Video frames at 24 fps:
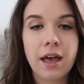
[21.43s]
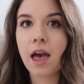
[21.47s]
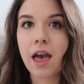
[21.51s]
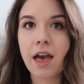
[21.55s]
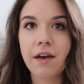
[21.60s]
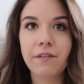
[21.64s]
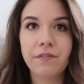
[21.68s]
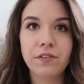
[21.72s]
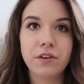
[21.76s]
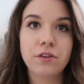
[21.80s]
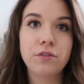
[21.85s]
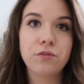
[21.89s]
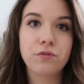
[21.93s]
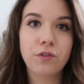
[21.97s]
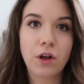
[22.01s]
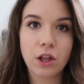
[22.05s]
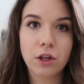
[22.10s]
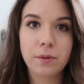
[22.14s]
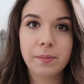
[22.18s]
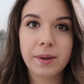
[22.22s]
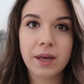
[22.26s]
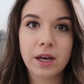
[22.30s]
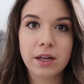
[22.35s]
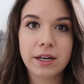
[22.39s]
If you
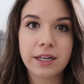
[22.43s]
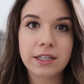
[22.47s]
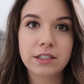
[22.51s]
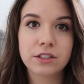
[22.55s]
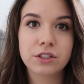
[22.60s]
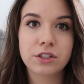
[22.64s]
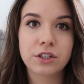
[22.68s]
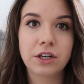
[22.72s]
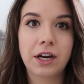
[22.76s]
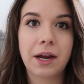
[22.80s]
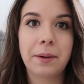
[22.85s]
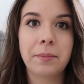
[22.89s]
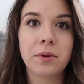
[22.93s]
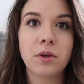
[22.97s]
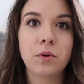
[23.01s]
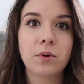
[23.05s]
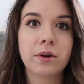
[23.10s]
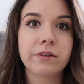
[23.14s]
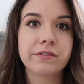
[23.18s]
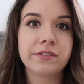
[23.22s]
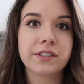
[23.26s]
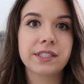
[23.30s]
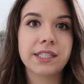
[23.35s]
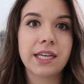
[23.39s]
follow me on Instagram, you
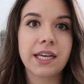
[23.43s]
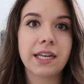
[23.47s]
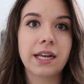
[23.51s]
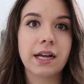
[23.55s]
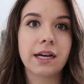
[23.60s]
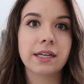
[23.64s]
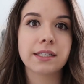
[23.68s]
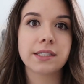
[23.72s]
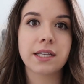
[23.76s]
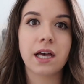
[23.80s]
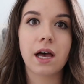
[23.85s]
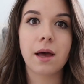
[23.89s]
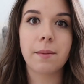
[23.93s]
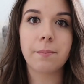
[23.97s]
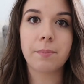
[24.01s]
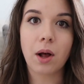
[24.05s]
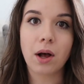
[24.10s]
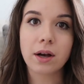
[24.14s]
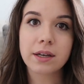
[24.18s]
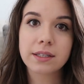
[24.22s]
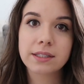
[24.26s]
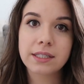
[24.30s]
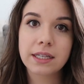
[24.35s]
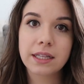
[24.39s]
would have seen us
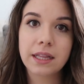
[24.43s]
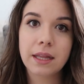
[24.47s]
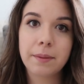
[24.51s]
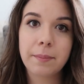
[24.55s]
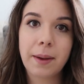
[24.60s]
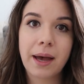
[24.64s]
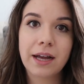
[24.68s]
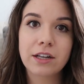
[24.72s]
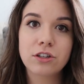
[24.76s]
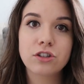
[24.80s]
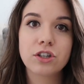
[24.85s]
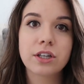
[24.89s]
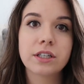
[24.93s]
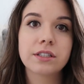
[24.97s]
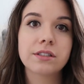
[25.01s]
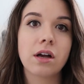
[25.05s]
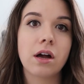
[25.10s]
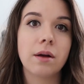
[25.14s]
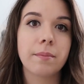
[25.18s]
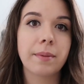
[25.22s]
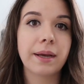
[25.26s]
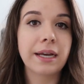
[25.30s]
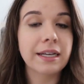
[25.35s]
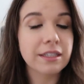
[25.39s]
unboxing the mattress
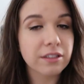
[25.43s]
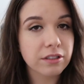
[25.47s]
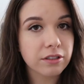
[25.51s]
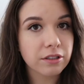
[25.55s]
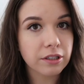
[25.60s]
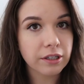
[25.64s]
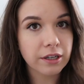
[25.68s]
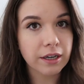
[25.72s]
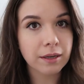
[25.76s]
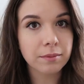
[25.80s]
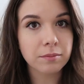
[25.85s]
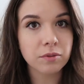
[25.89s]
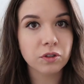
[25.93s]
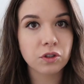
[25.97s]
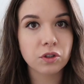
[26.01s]
on my Instagram